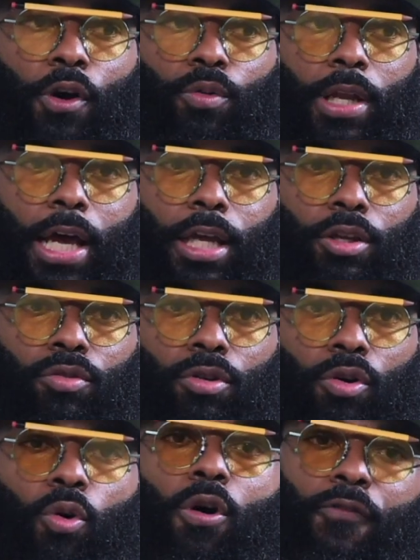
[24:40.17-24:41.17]
felt like, you
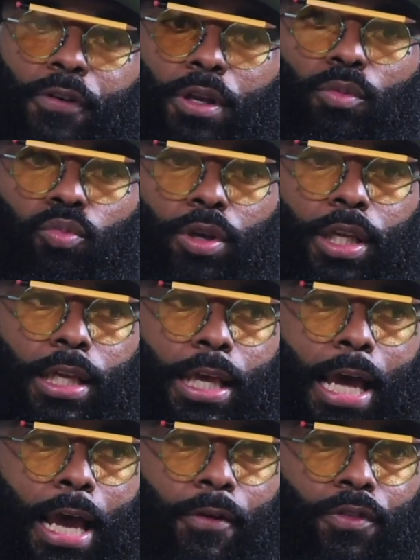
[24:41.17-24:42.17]
know, often we
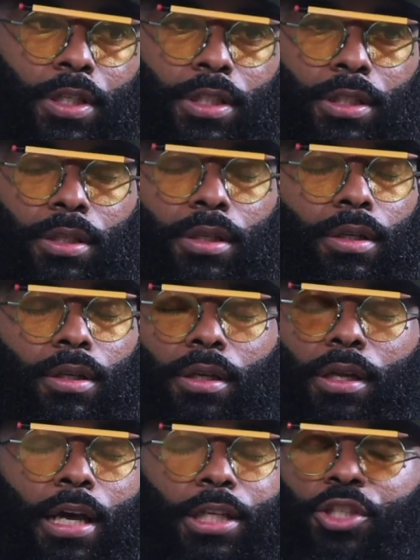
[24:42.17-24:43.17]
have this,
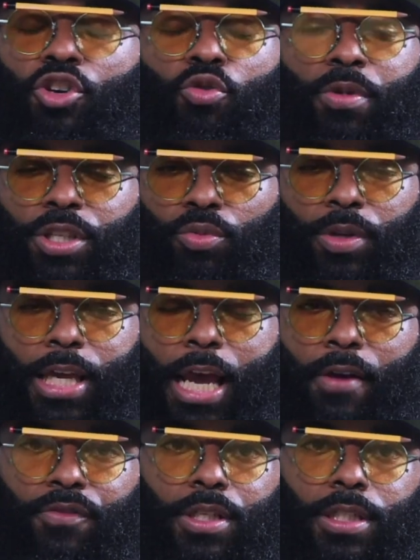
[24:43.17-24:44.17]
as humans, we
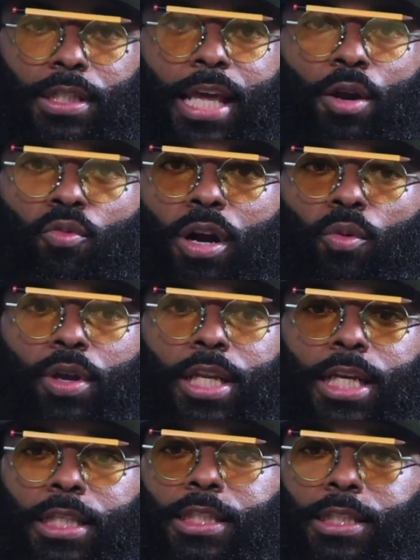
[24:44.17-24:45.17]
have this thing where
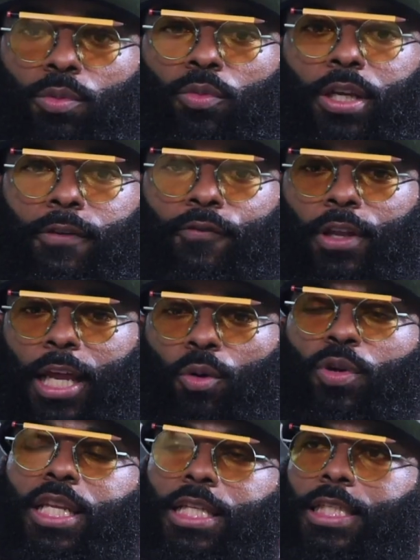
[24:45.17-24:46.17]
we feel
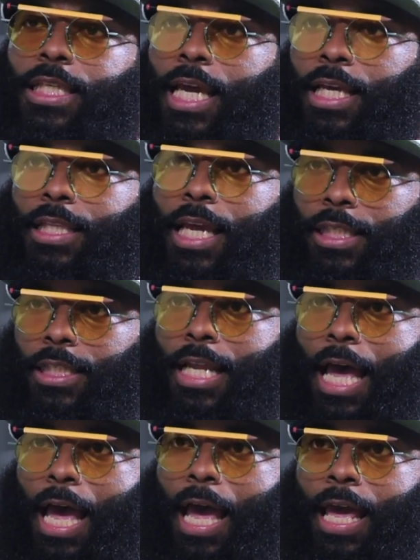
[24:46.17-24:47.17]
like we need to take things
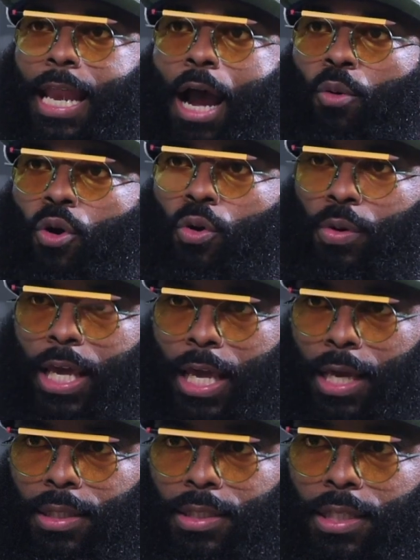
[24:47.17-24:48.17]
in our own
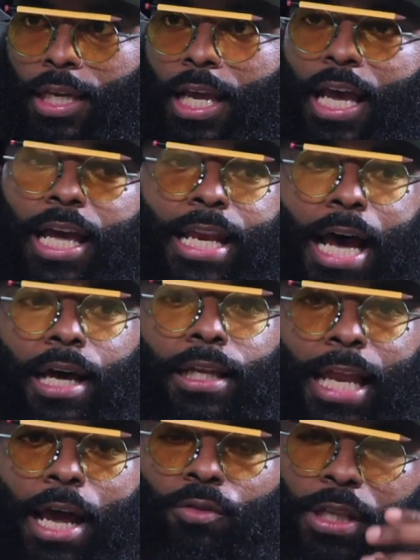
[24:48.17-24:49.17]
hands and not
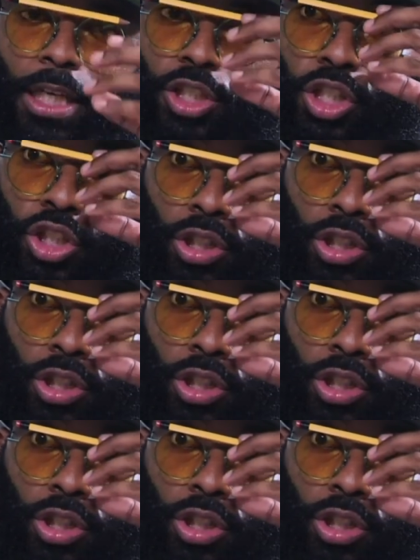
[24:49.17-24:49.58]
allow things just